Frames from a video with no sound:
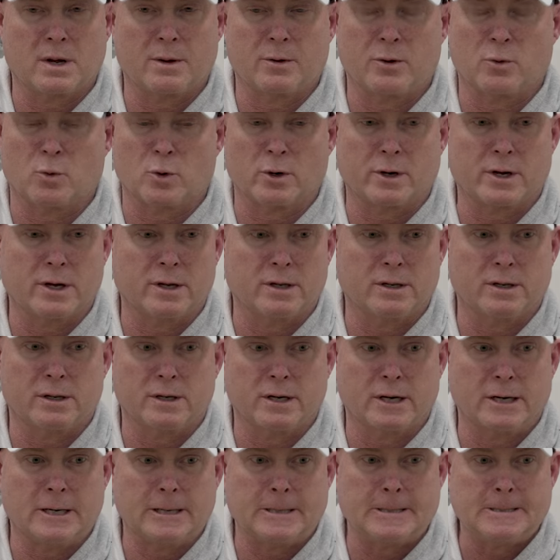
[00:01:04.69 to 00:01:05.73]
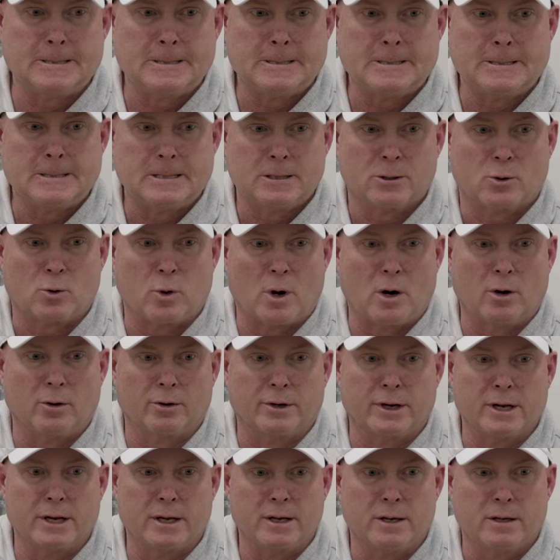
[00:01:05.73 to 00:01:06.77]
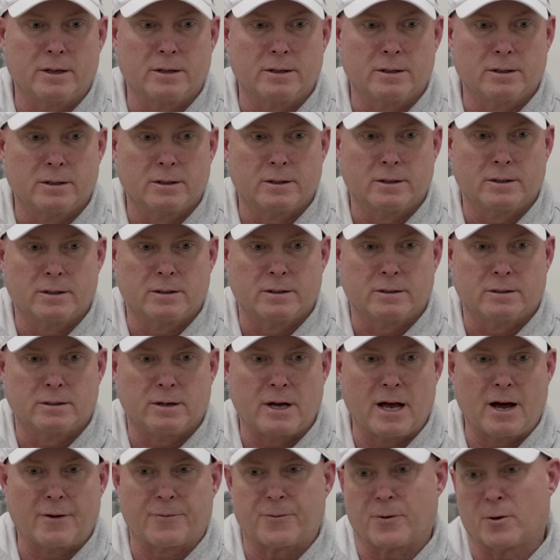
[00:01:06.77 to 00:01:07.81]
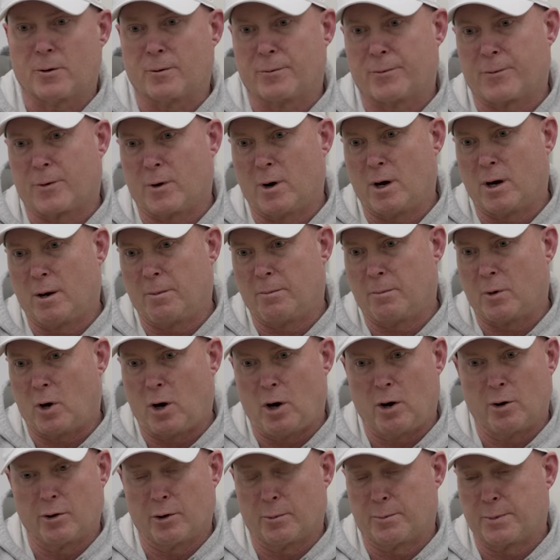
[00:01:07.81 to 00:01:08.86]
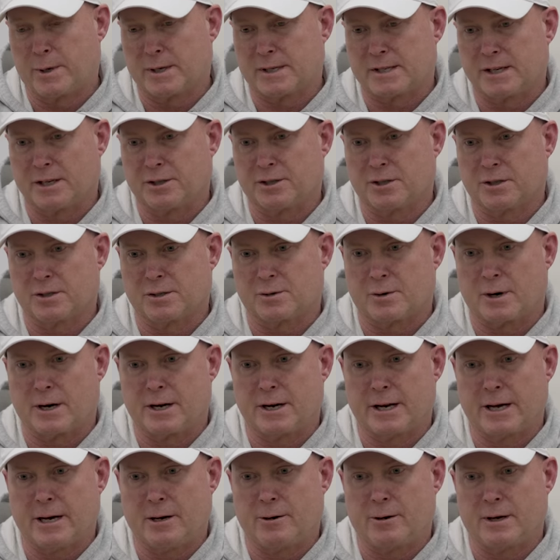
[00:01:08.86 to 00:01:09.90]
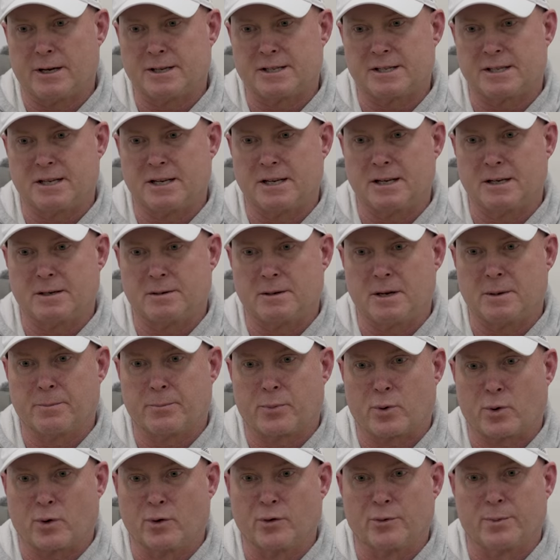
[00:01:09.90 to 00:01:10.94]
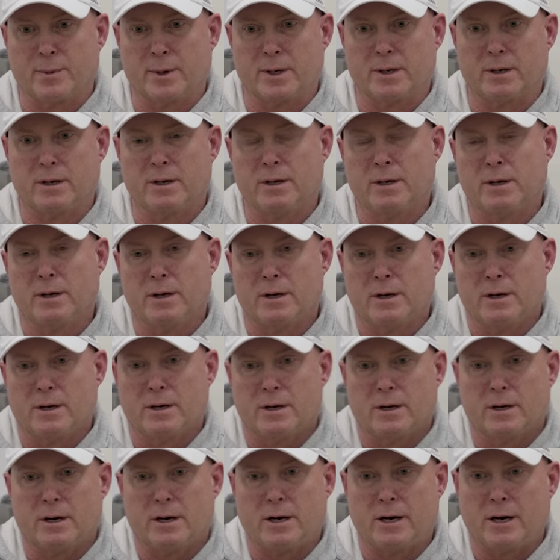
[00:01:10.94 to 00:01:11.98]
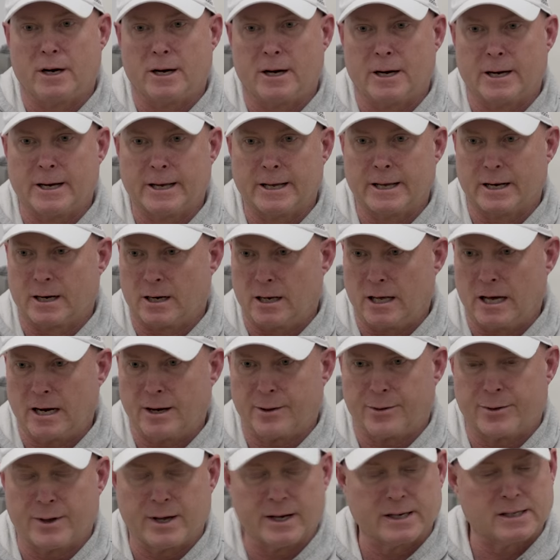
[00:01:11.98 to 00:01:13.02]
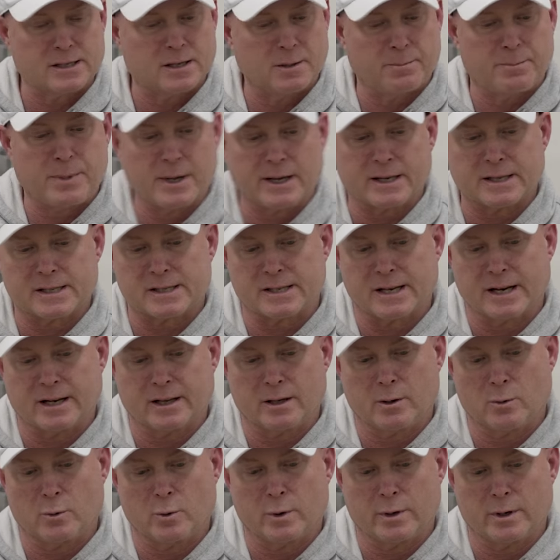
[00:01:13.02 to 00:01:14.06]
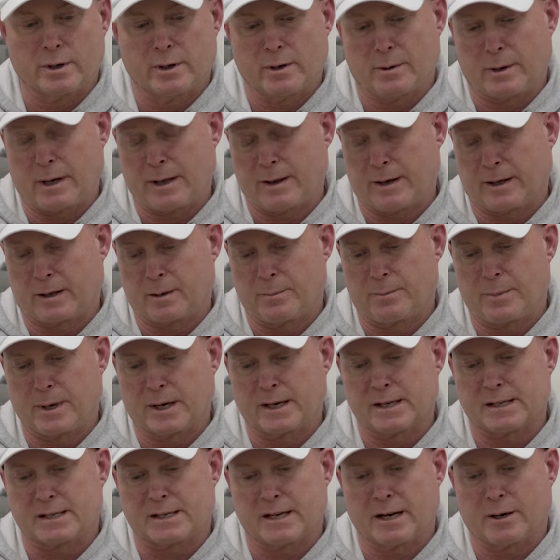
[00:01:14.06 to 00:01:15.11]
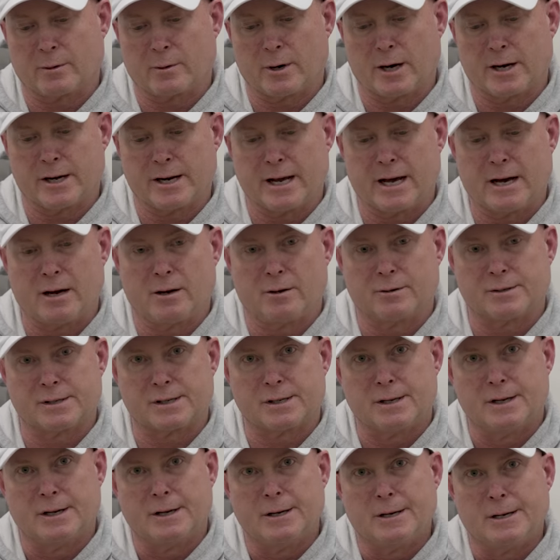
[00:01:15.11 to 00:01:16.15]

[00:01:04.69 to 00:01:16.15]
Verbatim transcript: I mean, we're getting uh, quality effort from all the positions right now. I see improvement uh, in a lot of things. The biggest thing that we, you know, I think the biggest thing right now is.